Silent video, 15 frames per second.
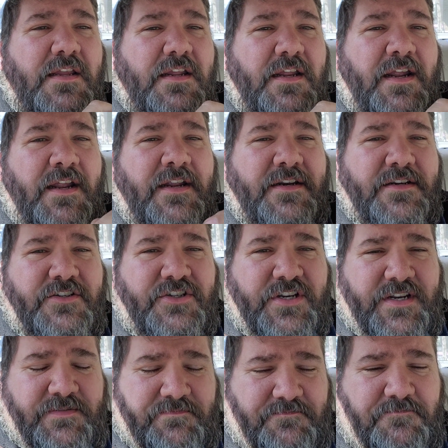And
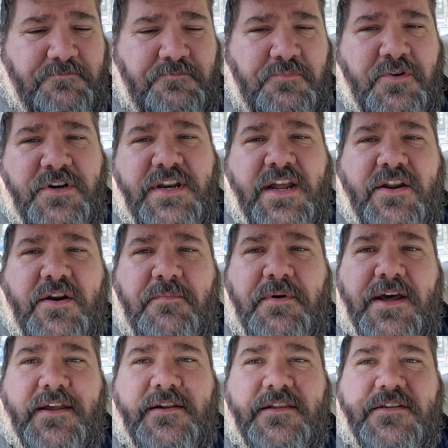she put down a
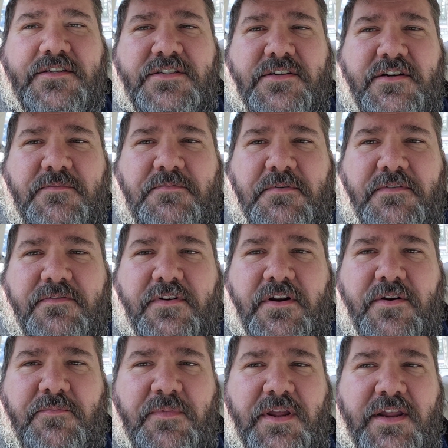bottle of syrup in
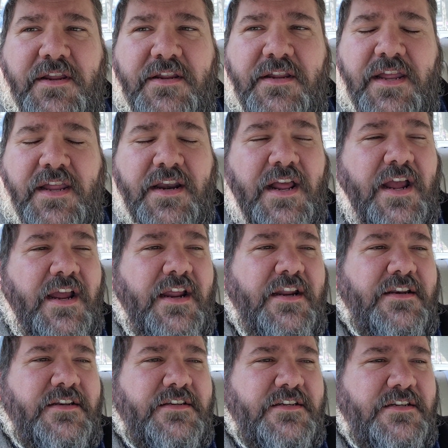front of me, and
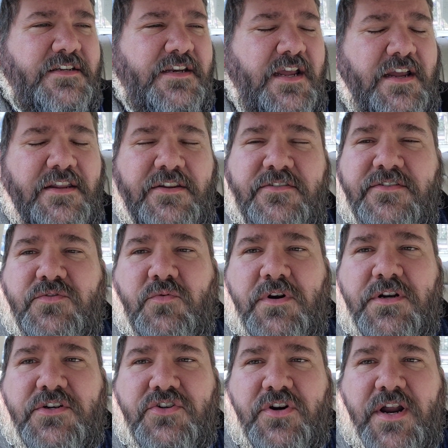I did not use
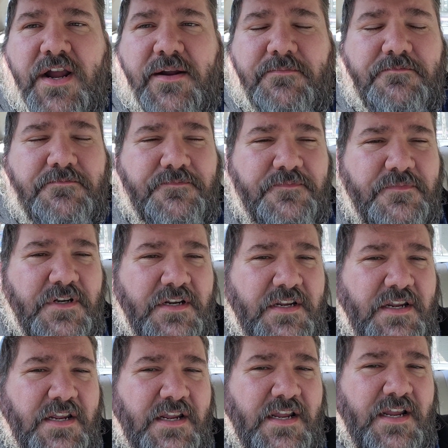one drop.
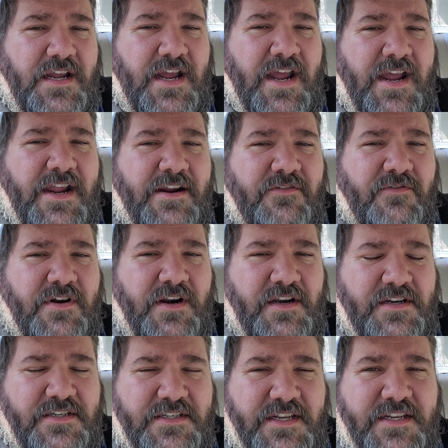I wanted
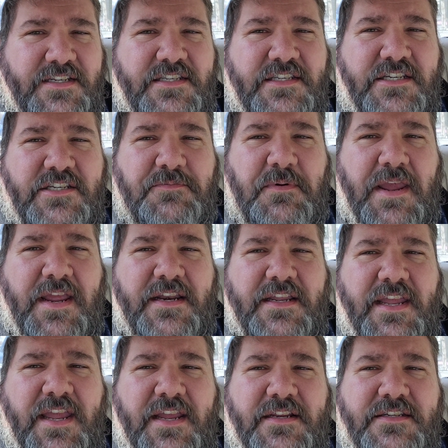to taste these
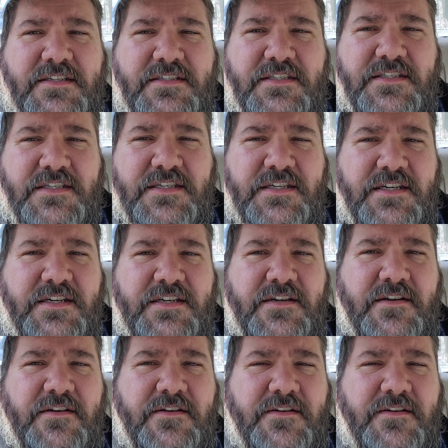pancakes and see